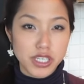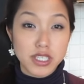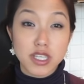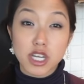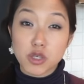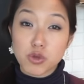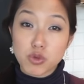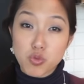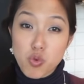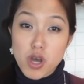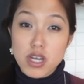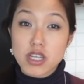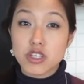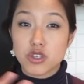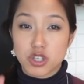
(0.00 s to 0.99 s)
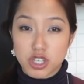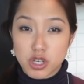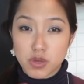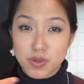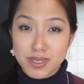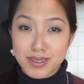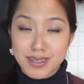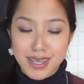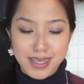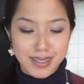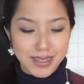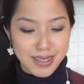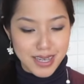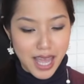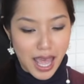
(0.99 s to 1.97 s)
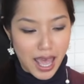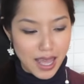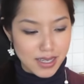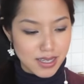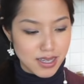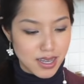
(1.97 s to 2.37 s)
Start with 1 and you can always taste and add.